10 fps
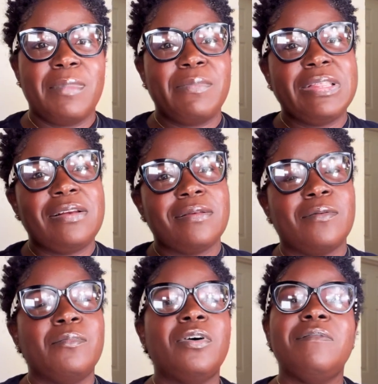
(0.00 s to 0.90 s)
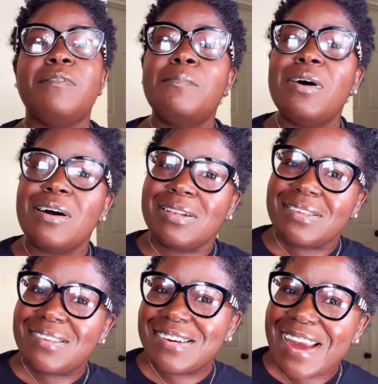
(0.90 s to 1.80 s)
make me tell you something, bun for bun,
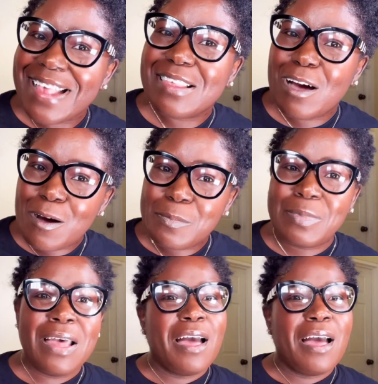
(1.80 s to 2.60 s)
straight up.